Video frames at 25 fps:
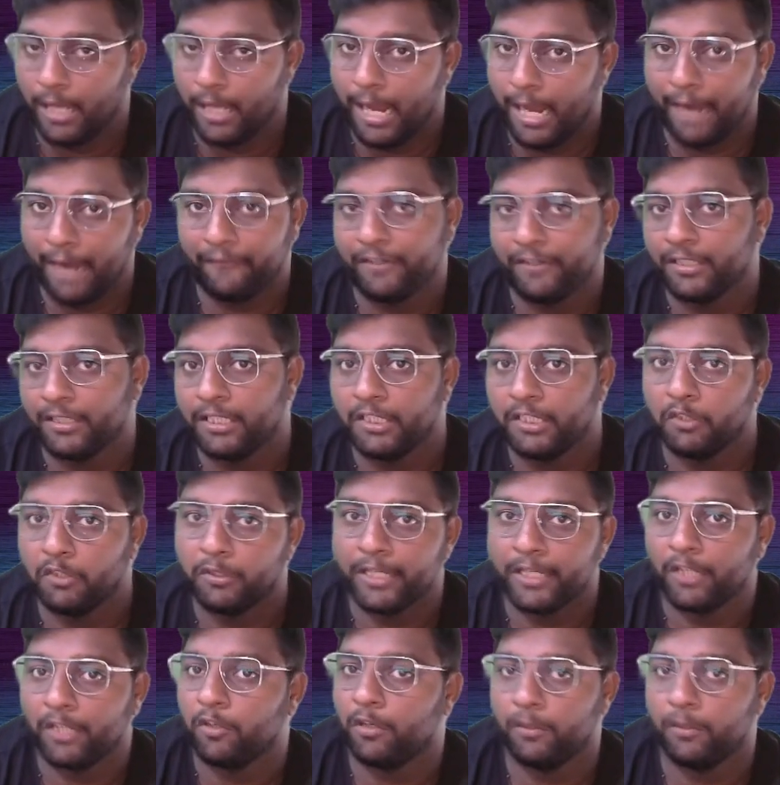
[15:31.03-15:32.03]
After that,
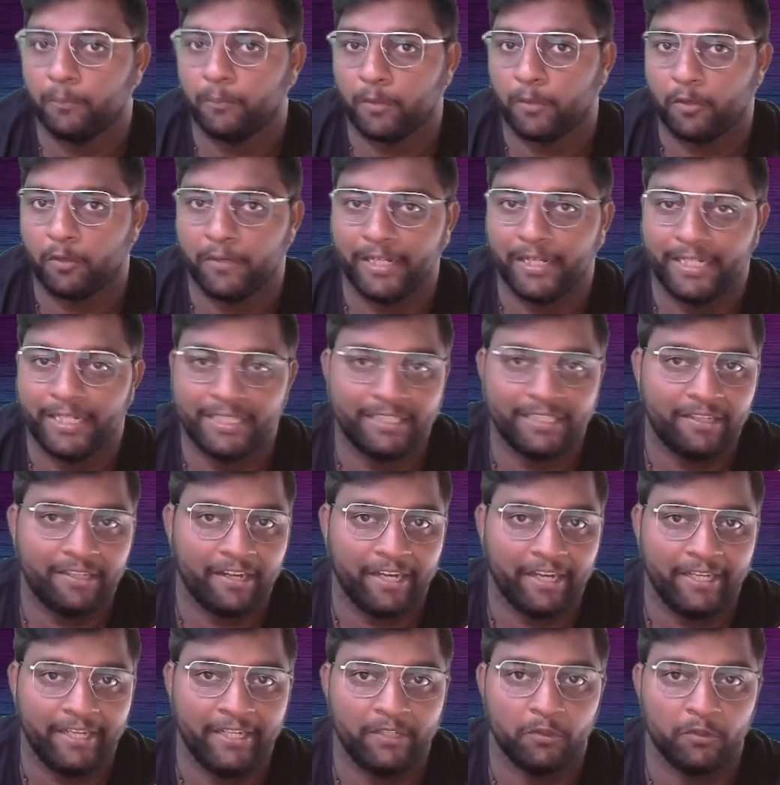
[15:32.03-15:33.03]
you cannot provide any
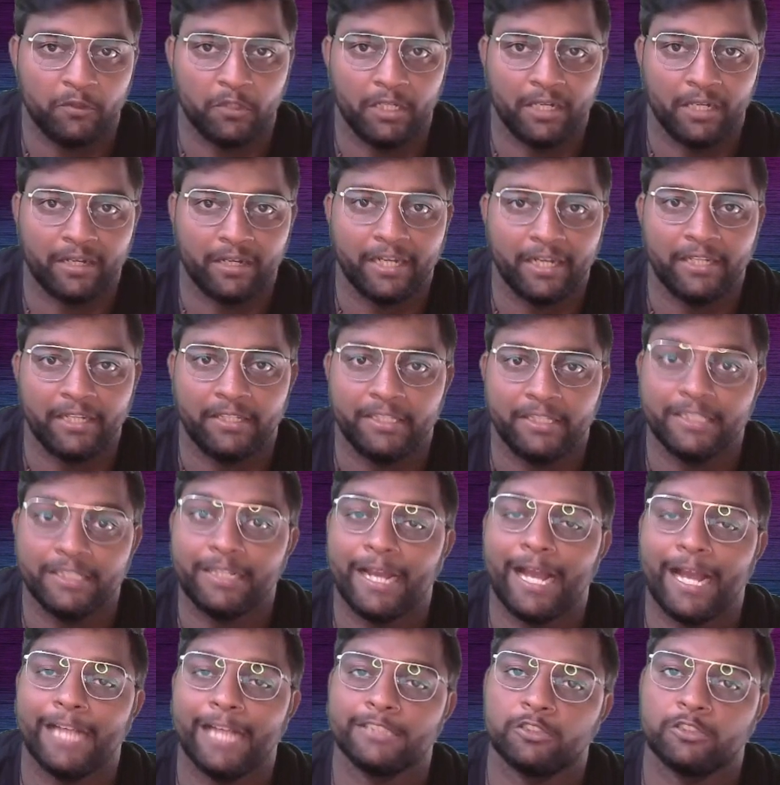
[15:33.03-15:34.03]
training to it, right?
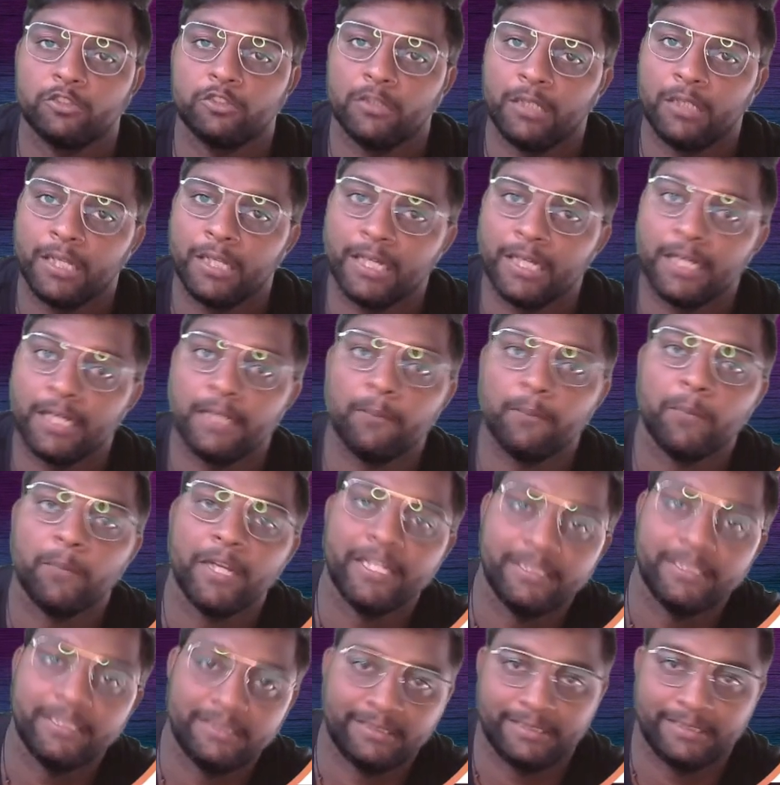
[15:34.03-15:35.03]
It has to learn
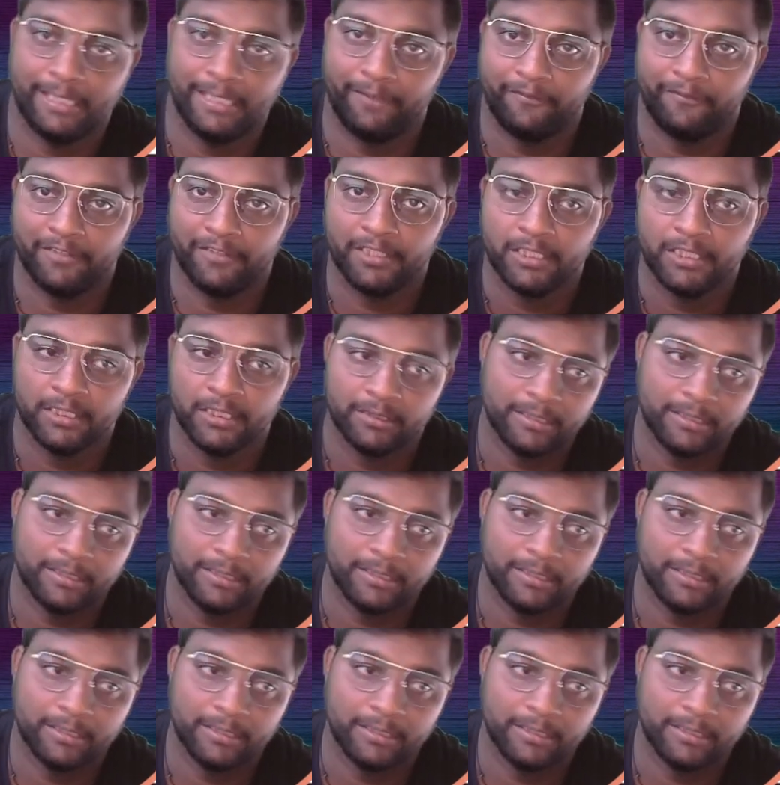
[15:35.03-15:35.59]
by itself.